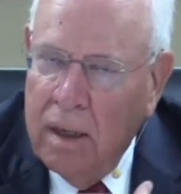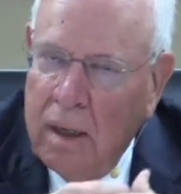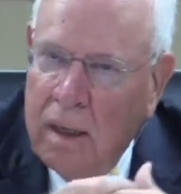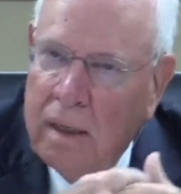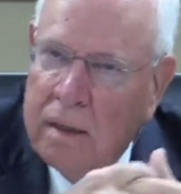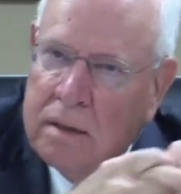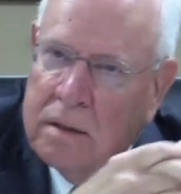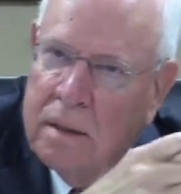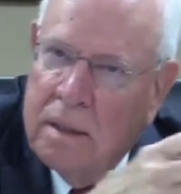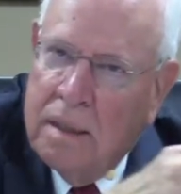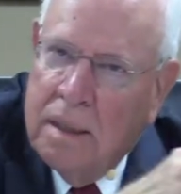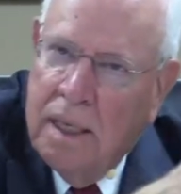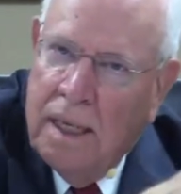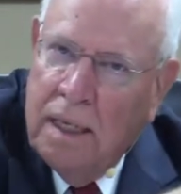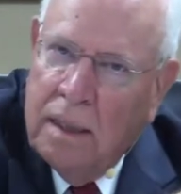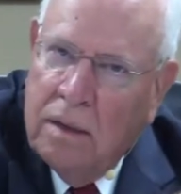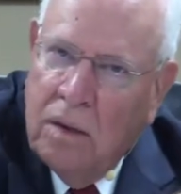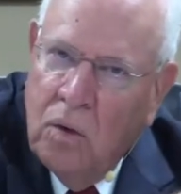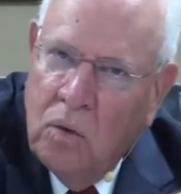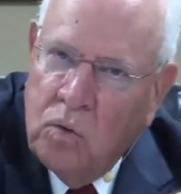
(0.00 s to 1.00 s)
Is to
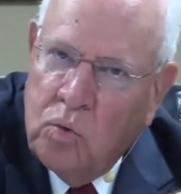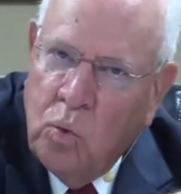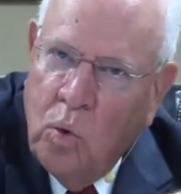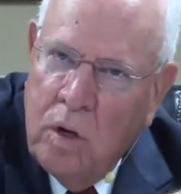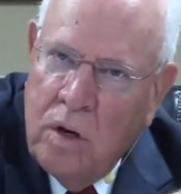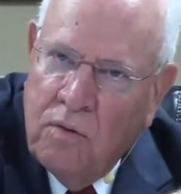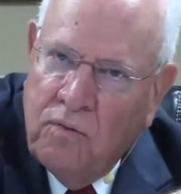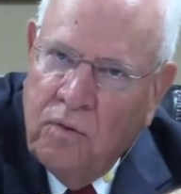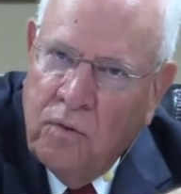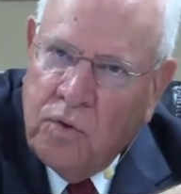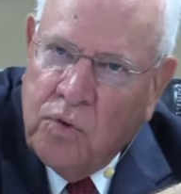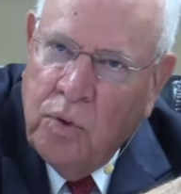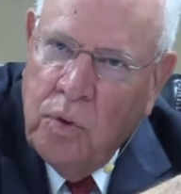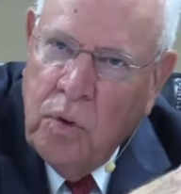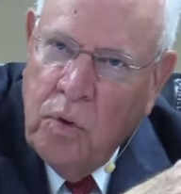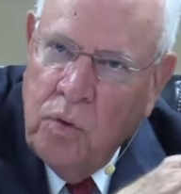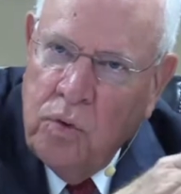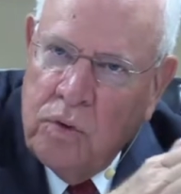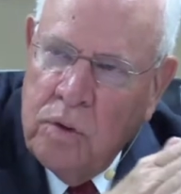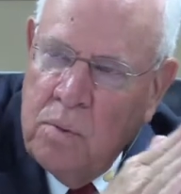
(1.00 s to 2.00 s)
take those wonderful
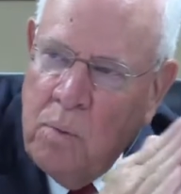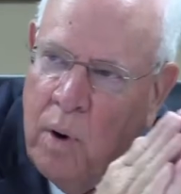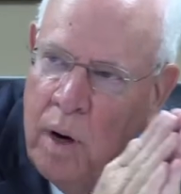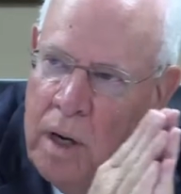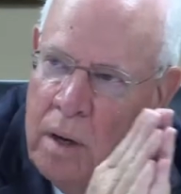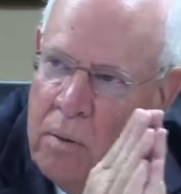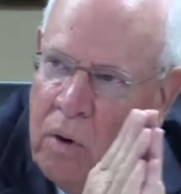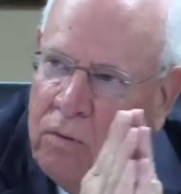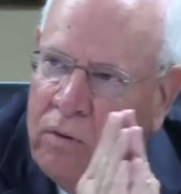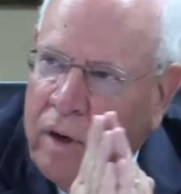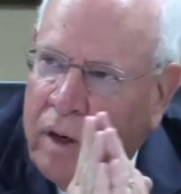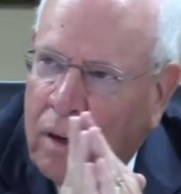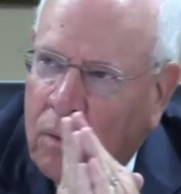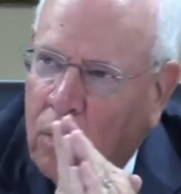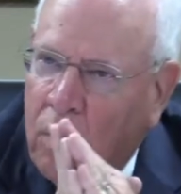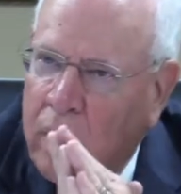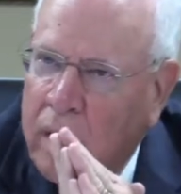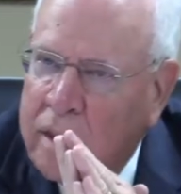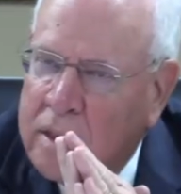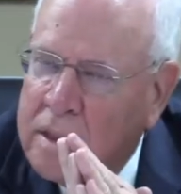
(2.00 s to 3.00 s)
truths and bring them over here
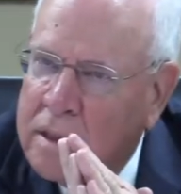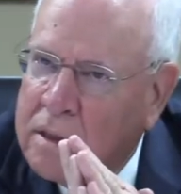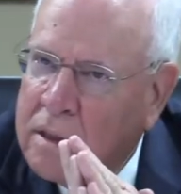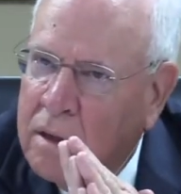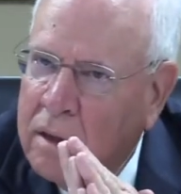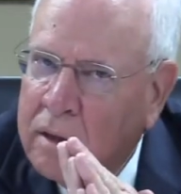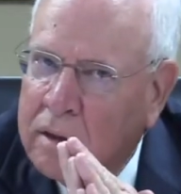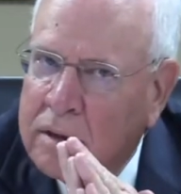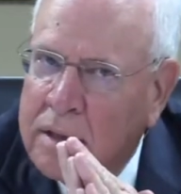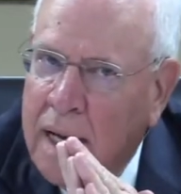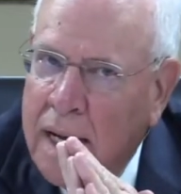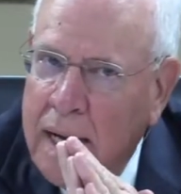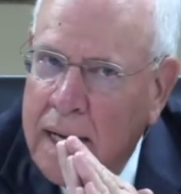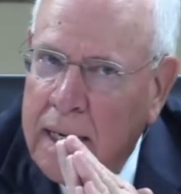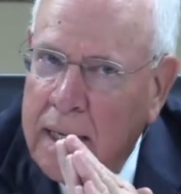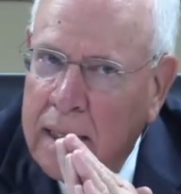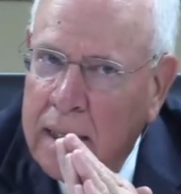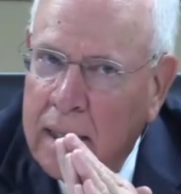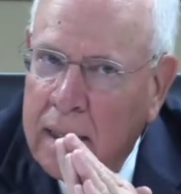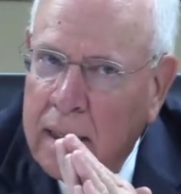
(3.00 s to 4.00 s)
where it's as clear as day
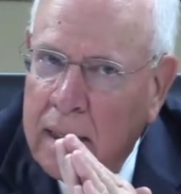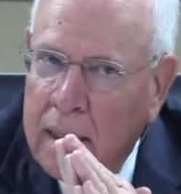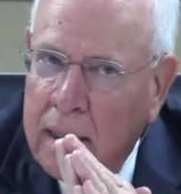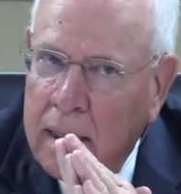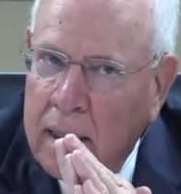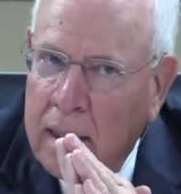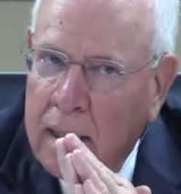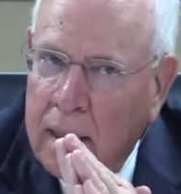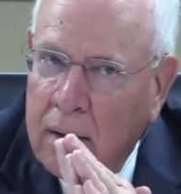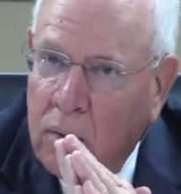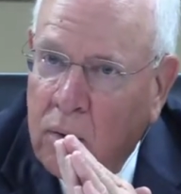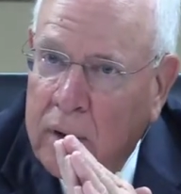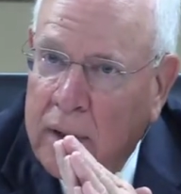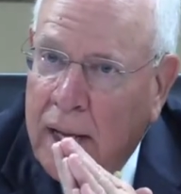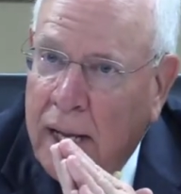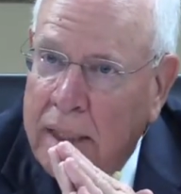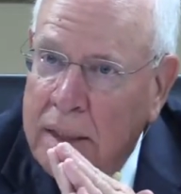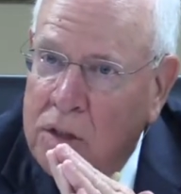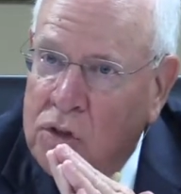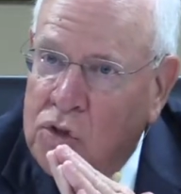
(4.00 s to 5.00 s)

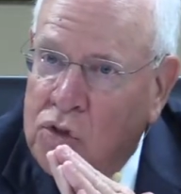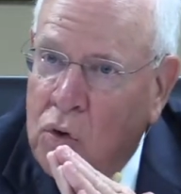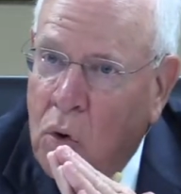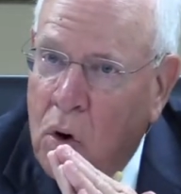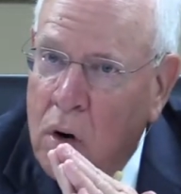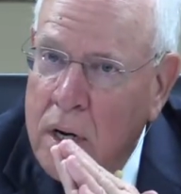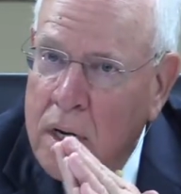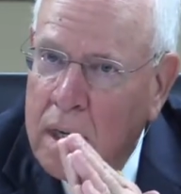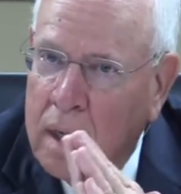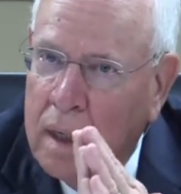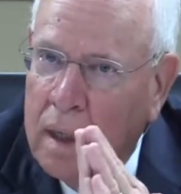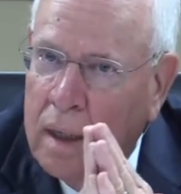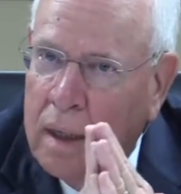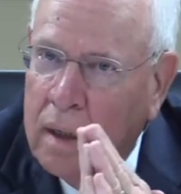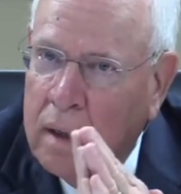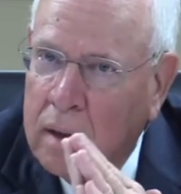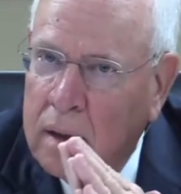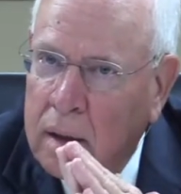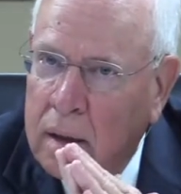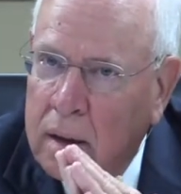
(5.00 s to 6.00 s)
without distorting
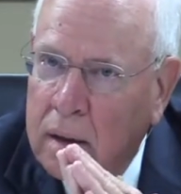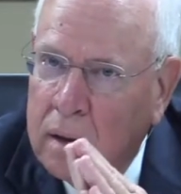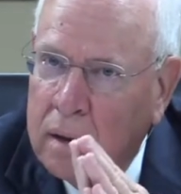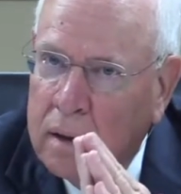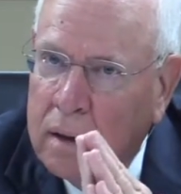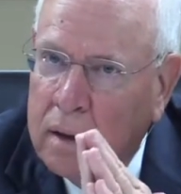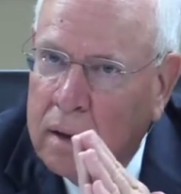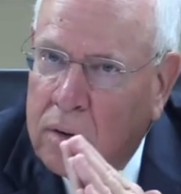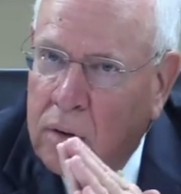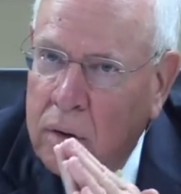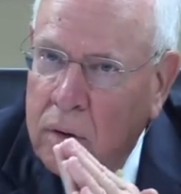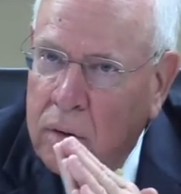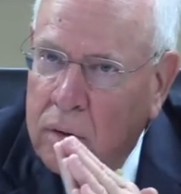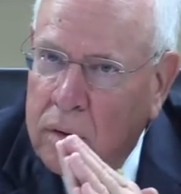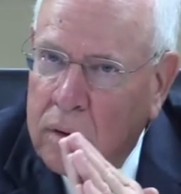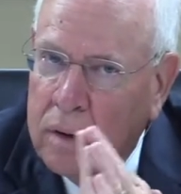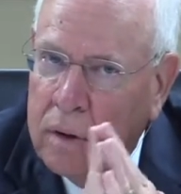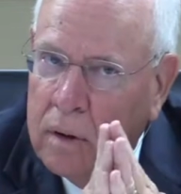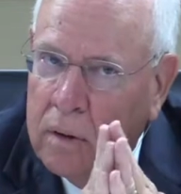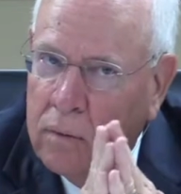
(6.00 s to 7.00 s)
the truth,
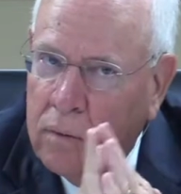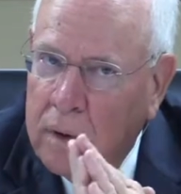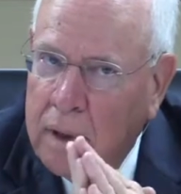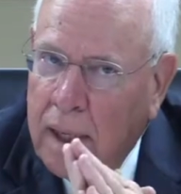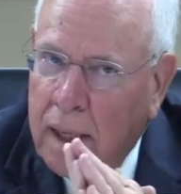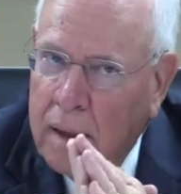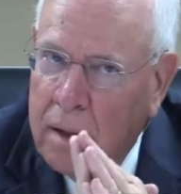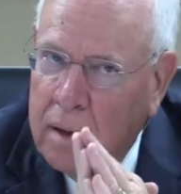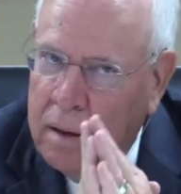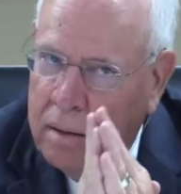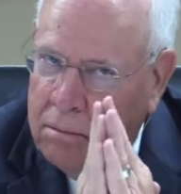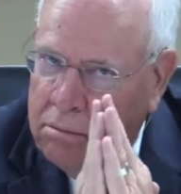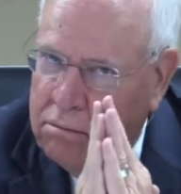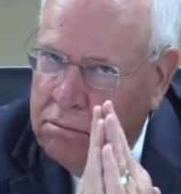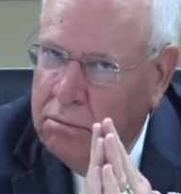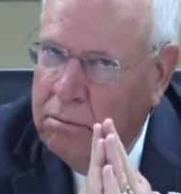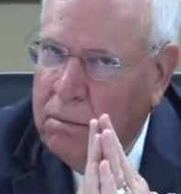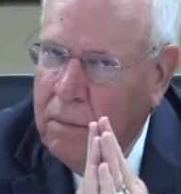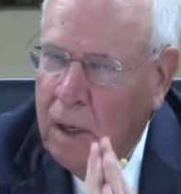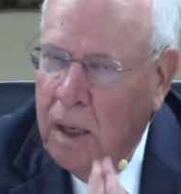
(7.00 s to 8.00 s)
without
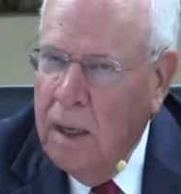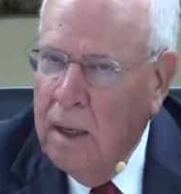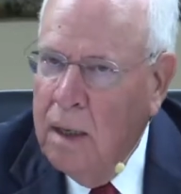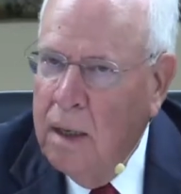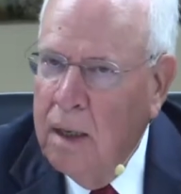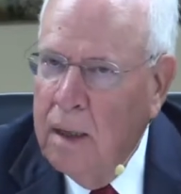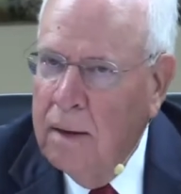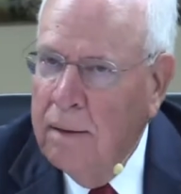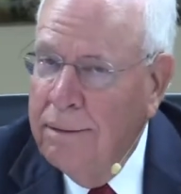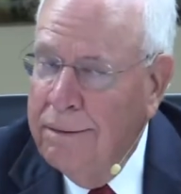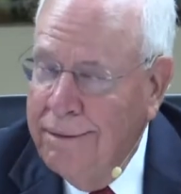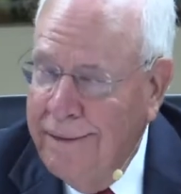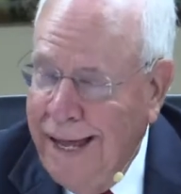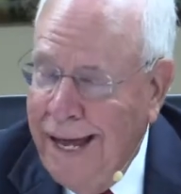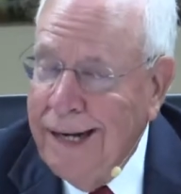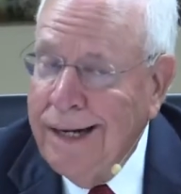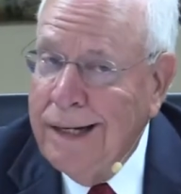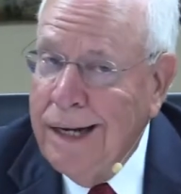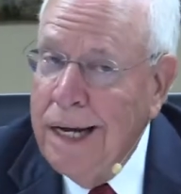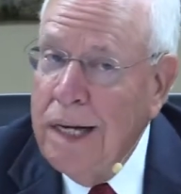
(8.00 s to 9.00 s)

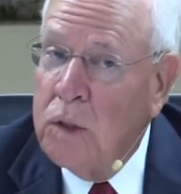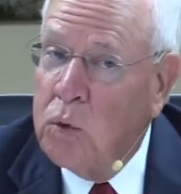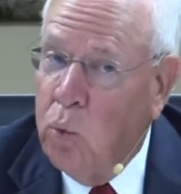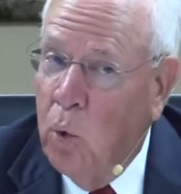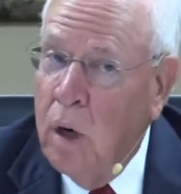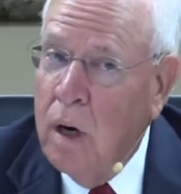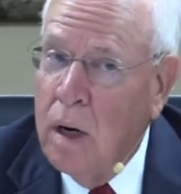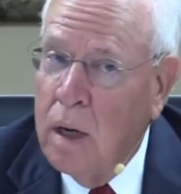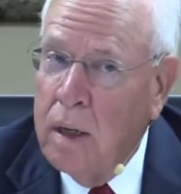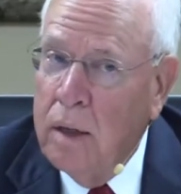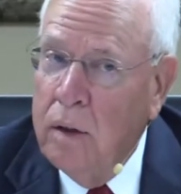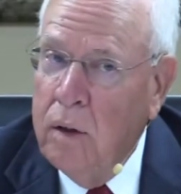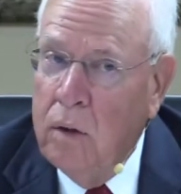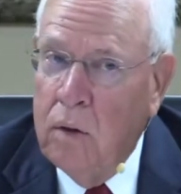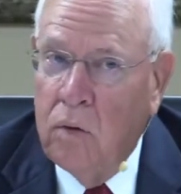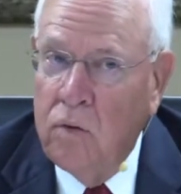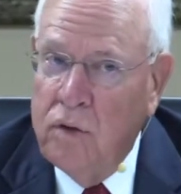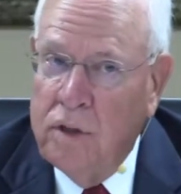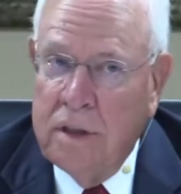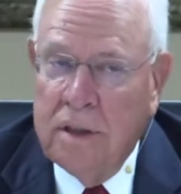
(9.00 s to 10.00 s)
that takes work. You
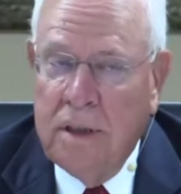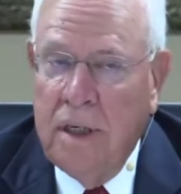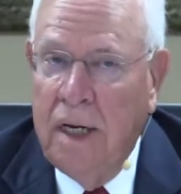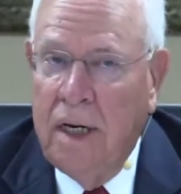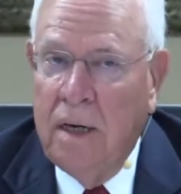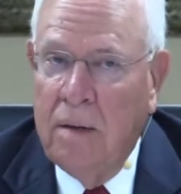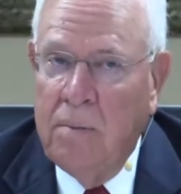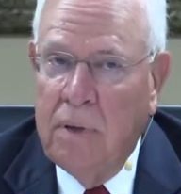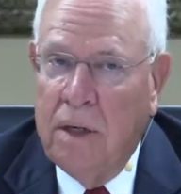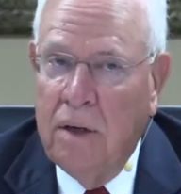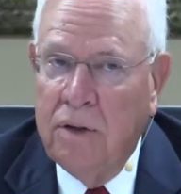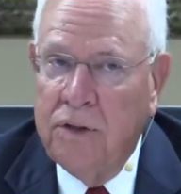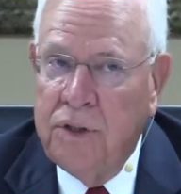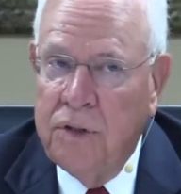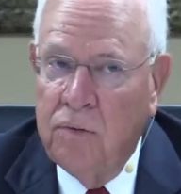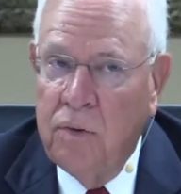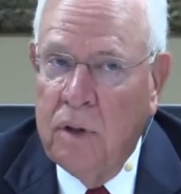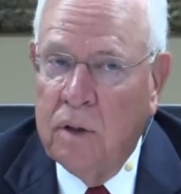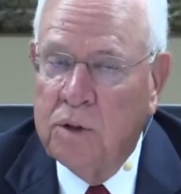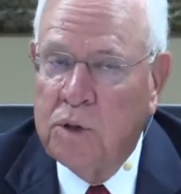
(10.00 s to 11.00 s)
don't just get up because you're
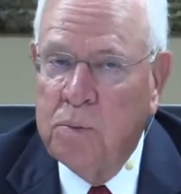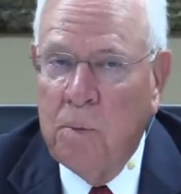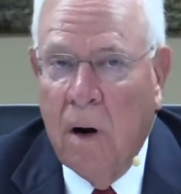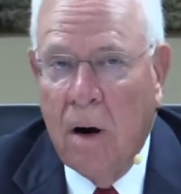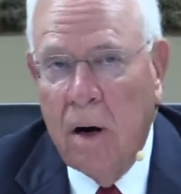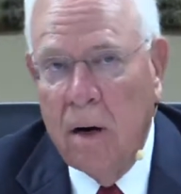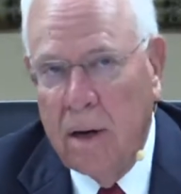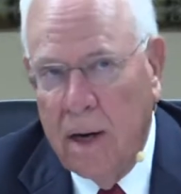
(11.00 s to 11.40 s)
real smart.